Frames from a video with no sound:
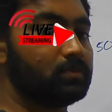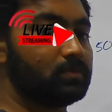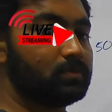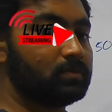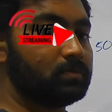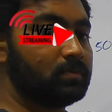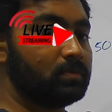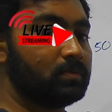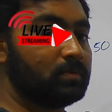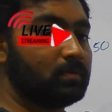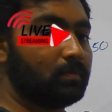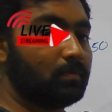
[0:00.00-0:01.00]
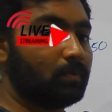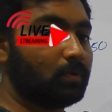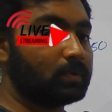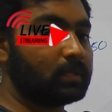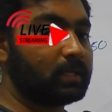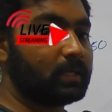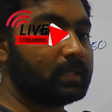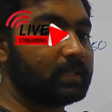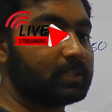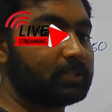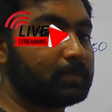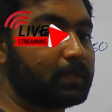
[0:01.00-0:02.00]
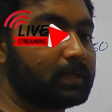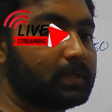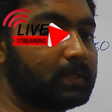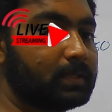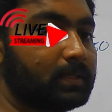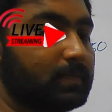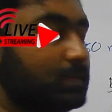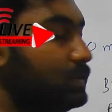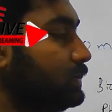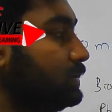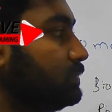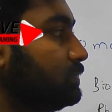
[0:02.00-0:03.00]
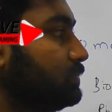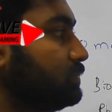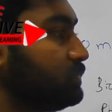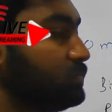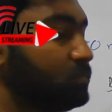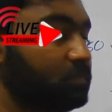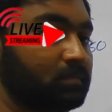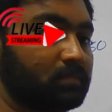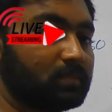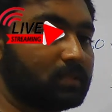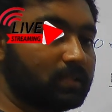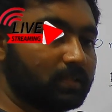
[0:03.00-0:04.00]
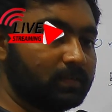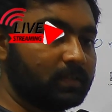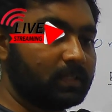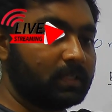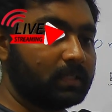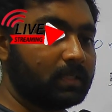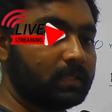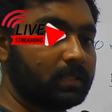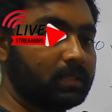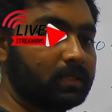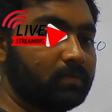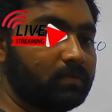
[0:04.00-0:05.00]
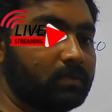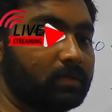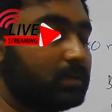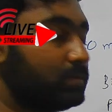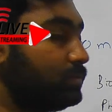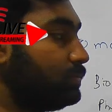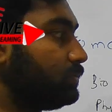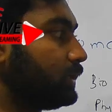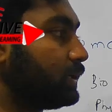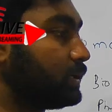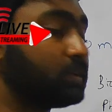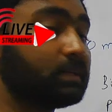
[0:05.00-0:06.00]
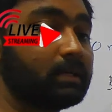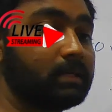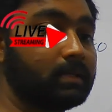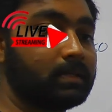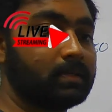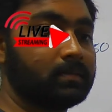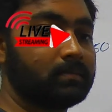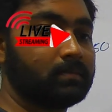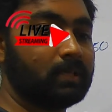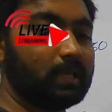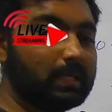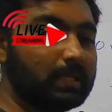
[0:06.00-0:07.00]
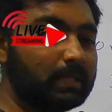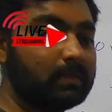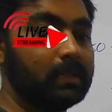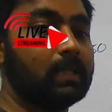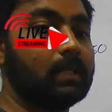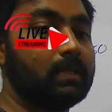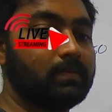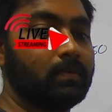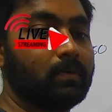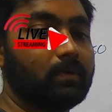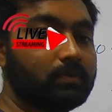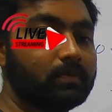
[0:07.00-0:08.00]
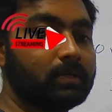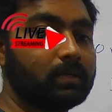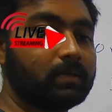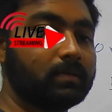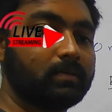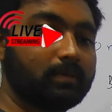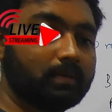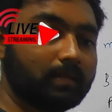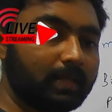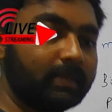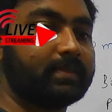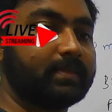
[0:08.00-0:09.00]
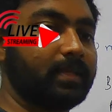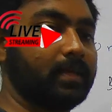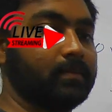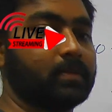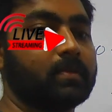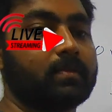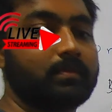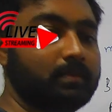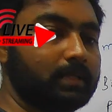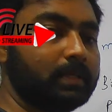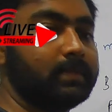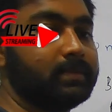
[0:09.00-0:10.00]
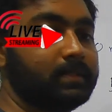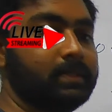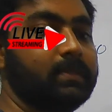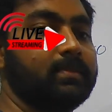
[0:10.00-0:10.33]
you more than the expected level, definitely you can write easily for your exams. That is the